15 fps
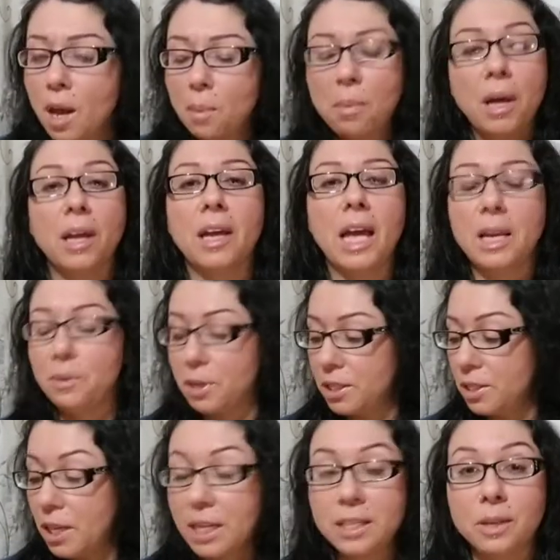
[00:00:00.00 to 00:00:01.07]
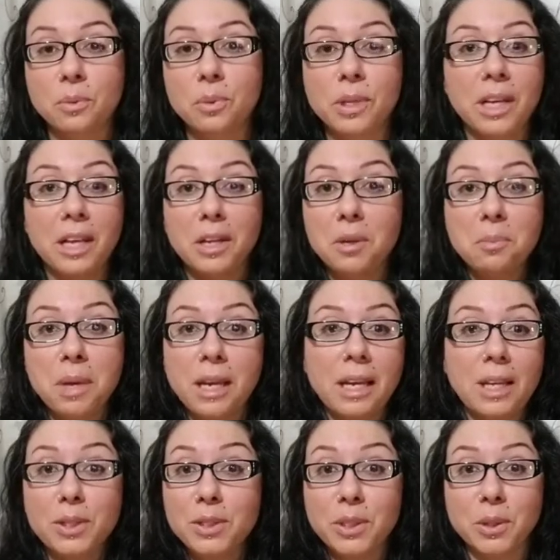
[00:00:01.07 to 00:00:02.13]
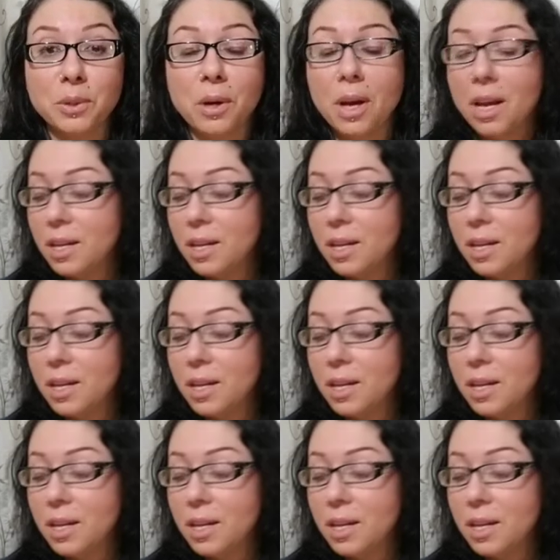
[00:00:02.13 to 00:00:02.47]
But anyways, it'll do.